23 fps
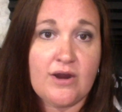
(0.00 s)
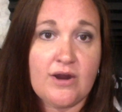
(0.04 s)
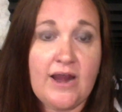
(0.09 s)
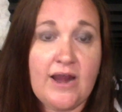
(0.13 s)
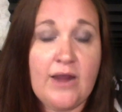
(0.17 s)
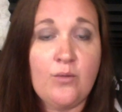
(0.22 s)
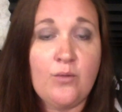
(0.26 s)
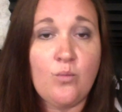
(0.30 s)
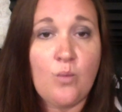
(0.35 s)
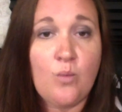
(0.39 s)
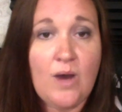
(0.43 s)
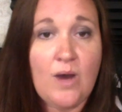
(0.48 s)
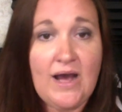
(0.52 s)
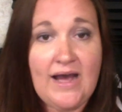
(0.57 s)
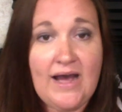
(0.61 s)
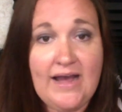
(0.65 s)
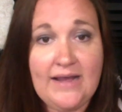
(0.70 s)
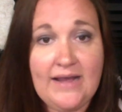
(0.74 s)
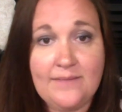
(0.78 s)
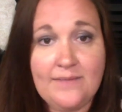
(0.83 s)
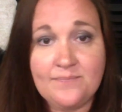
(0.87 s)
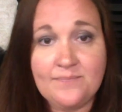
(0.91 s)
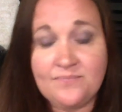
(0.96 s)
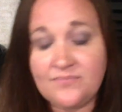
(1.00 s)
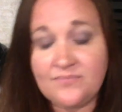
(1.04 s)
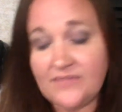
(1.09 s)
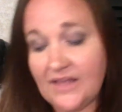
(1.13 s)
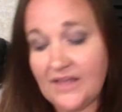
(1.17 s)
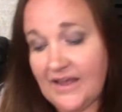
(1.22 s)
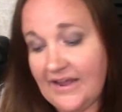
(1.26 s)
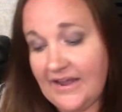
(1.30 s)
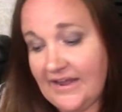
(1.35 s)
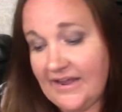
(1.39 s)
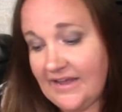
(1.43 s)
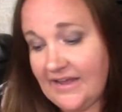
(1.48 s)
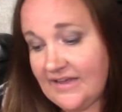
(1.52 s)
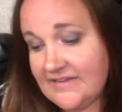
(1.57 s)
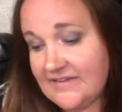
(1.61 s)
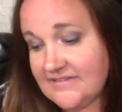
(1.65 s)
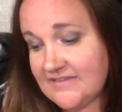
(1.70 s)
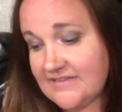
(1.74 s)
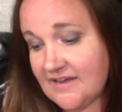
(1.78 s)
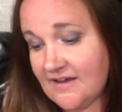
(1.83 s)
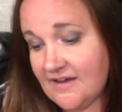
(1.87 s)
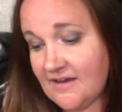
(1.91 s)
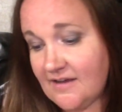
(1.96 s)
and why. And
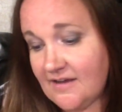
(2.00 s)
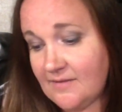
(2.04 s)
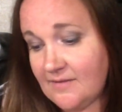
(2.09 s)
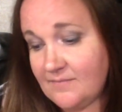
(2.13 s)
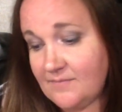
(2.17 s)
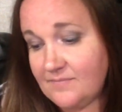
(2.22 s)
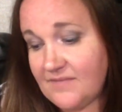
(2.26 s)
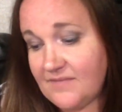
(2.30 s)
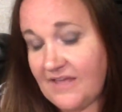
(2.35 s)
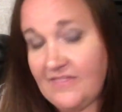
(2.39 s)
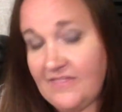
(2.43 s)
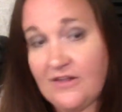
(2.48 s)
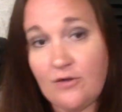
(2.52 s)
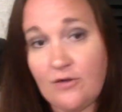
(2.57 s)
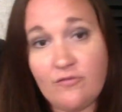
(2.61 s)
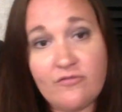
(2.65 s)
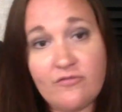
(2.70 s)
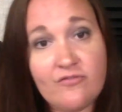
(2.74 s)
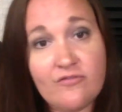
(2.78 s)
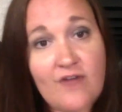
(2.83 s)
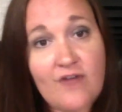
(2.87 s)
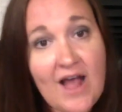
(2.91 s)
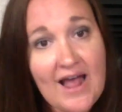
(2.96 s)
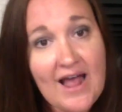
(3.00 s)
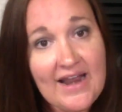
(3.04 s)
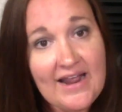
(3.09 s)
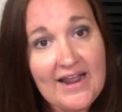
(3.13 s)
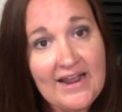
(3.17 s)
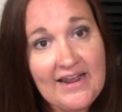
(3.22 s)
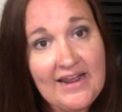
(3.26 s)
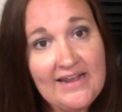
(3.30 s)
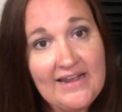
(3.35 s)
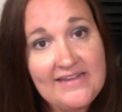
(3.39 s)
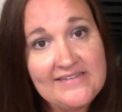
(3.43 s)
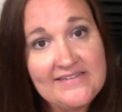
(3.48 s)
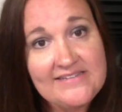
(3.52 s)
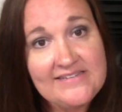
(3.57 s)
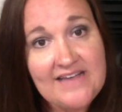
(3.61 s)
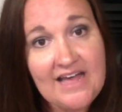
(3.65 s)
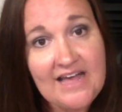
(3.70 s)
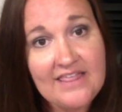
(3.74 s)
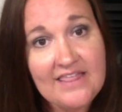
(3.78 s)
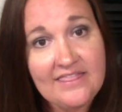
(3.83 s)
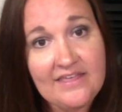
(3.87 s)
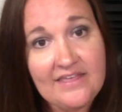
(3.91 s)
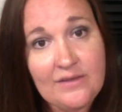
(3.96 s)
then on Fridays,
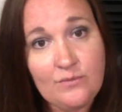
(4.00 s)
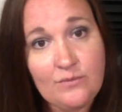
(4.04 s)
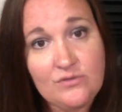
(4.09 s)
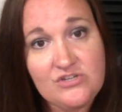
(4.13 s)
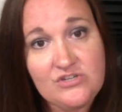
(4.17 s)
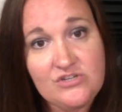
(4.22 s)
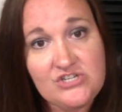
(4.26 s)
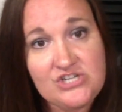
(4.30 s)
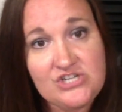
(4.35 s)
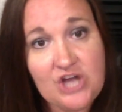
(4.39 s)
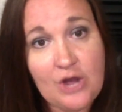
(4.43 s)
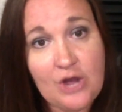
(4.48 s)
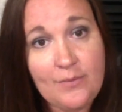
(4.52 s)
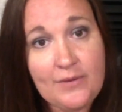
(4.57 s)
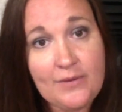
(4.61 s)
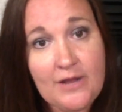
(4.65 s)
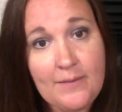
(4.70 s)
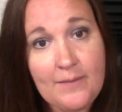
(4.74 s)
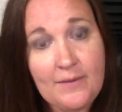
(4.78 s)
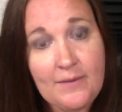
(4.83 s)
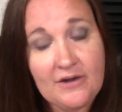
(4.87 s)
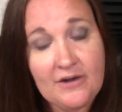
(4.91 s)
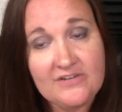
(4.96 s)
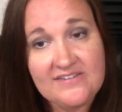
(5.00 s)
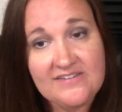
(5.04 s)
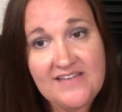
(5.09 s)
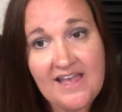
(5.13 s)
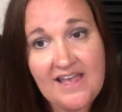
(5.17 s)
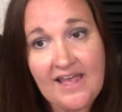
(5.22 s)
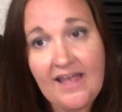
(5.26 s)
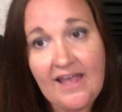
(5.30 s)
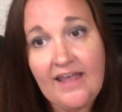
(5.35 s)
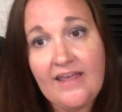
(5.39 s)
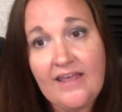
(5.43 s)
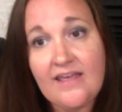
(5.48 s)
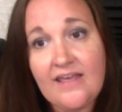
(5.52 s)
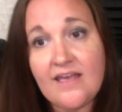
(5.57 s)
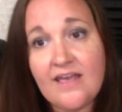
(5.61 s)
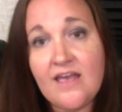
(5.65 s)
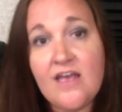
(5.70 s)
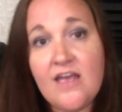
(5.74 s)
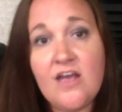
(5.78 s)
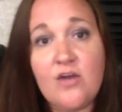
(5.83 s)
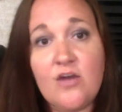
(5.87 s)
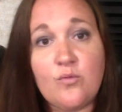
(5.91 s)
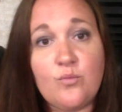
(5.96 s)
I think we'll just open up our day
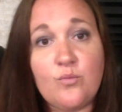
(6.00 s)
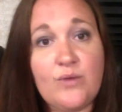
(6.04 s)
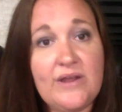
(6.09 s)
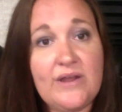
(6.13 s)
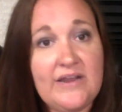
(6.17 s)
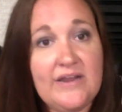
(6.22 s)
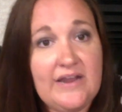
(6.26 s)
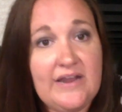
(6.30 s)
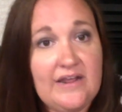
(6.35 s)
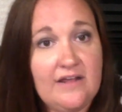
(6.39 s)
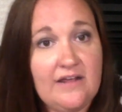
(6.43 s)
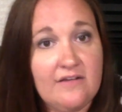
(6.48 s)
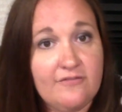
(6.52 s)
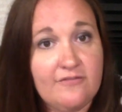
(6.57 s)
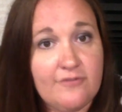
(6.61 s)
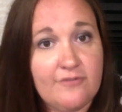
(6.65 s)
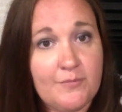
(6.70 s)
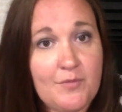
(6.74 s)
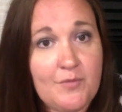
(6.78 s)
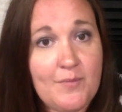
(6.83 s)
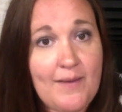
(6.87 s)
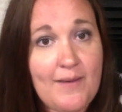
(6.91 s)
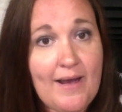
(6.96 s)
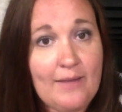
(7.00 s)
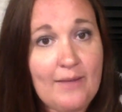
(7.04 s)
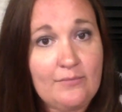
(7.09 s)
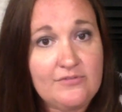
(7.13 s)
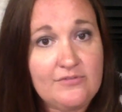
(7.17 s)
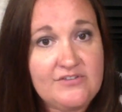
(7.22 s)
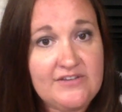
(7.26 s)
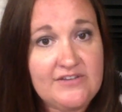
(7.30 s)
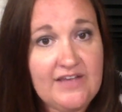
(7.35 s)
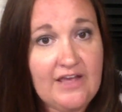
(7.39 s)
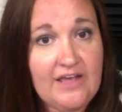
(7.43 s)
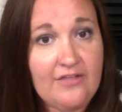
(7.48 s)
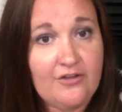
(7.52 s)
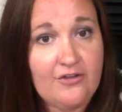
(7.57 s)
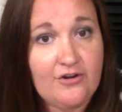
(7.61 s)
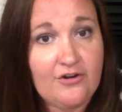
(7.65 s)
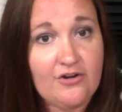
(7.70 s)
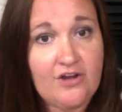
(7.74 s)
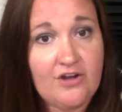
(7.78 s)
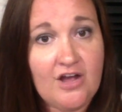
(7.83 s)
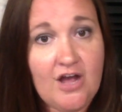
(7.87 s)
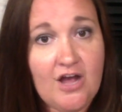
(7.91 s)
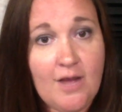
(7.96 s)
reading from the Bible
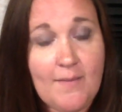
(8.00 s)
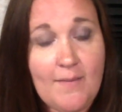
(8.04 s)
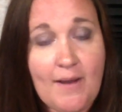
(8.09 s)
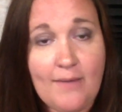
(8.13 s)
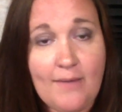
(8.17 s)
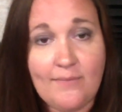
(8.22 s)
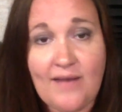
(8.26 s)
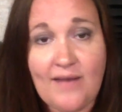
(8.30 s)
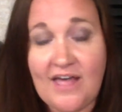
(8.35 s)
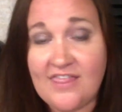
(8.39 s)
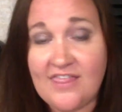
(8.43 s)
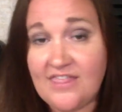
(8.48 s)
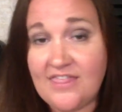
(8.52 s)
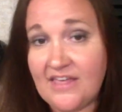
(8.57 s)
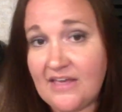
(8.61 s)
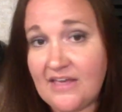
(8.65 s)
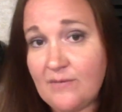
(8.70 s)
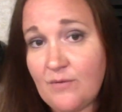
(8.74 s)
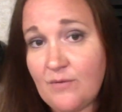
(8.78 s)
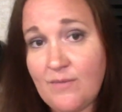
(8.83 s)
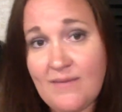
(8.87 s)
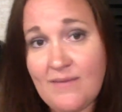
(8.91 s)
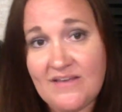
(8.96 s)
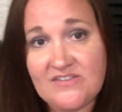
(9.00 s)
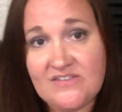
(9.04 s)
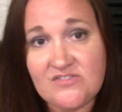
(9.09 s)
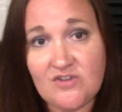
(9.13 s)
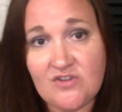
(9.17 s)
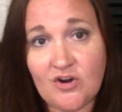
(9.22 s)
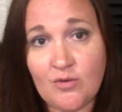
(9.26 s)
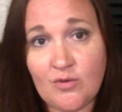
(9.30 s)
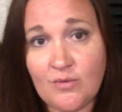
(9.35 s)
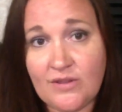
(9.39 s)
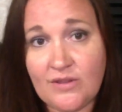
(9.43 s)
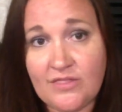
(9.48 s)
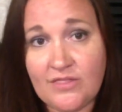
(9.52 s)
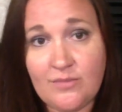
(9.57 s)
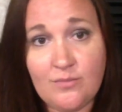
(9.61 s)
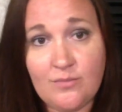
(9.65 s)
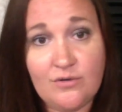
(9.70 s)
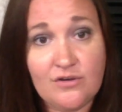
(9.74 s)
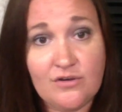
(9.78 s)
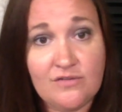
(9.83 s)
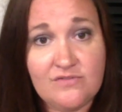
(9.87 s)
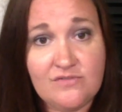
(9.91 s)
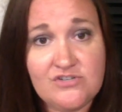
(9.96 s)
together. I think we may start with the
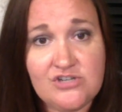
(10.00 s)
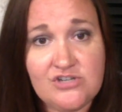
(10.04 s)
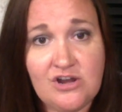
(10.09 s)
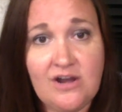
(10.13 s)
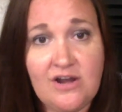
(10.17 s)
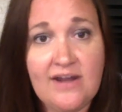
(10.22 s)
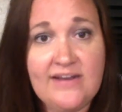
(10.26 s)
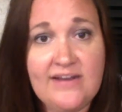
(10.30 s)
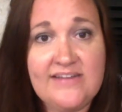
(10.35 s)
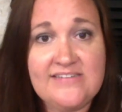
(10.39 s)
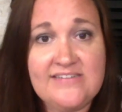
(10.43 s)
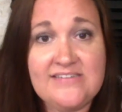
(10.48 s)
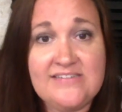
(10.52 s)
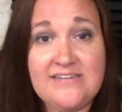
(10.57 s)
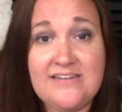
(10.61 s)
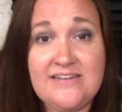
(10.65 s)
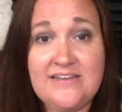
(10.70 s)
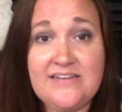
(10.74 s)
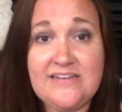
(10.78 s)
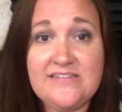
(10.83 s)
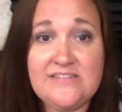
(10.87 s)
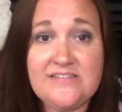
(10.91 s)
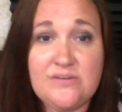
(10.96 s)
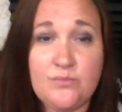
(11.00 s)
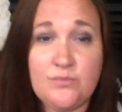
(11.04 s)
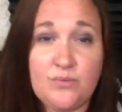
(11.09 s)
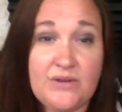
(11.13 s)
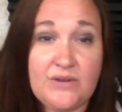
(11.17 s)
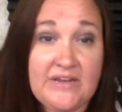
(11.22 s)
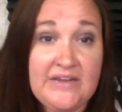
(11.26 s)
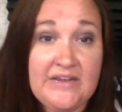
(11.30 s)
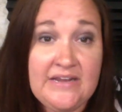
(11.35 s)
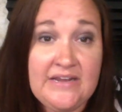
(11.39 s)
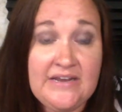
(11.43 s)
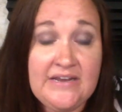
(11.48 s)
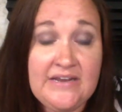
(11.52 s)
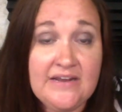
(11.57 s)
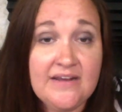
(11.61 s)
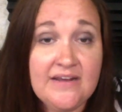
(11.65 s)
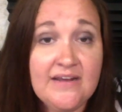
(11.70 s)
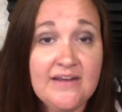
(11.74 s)
book of John. It's an easy read,